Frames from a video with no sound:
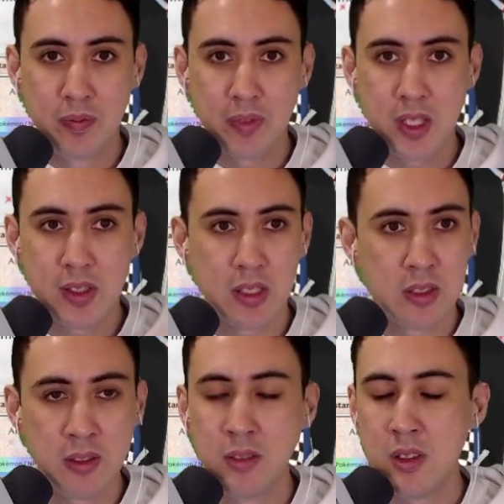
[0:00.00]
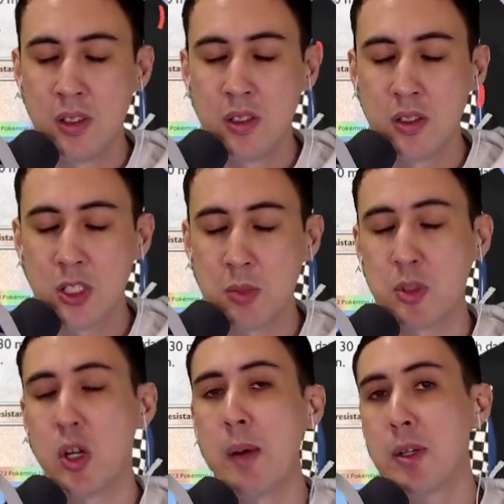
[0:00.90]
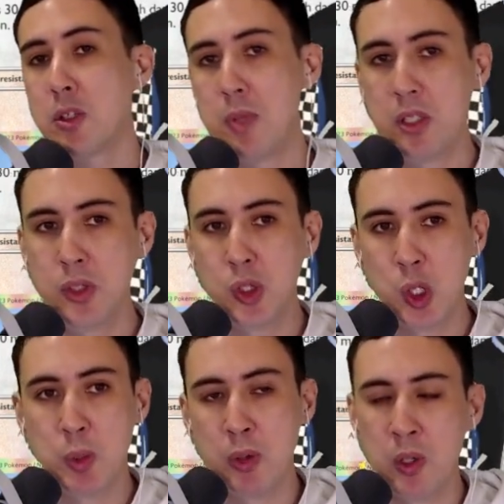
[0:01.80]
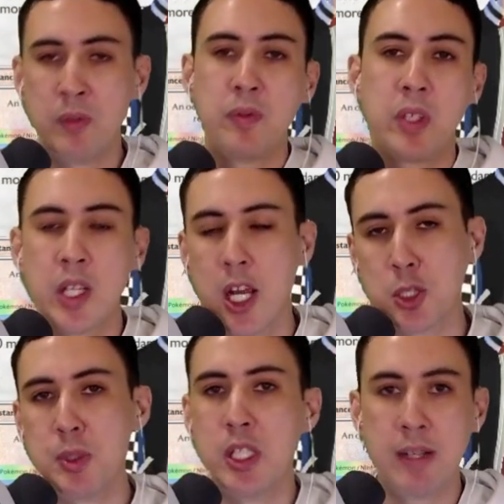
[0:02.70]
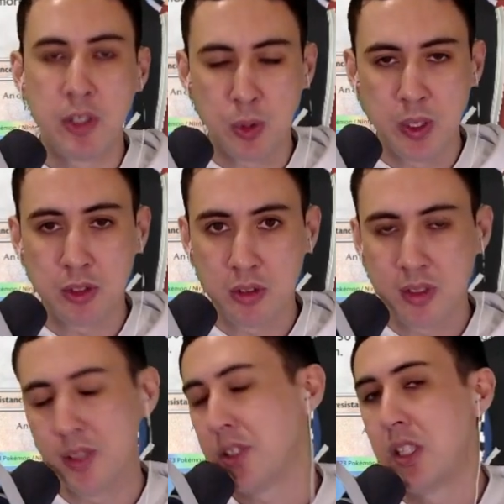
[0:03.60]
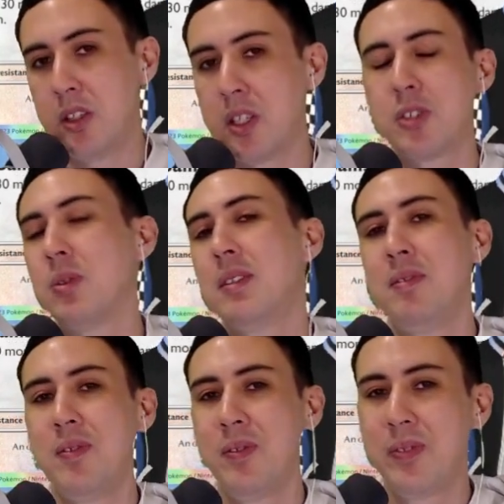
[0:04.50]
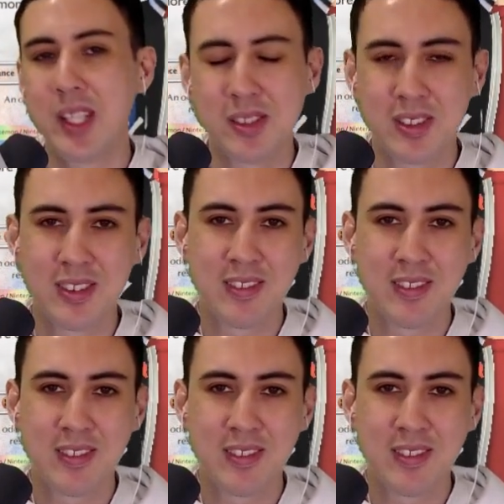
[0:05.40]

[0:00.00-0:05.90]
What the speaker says: consider subscribing to me on YouTube or catch me live on Twitch. And I'll see you in the next one. Thanks.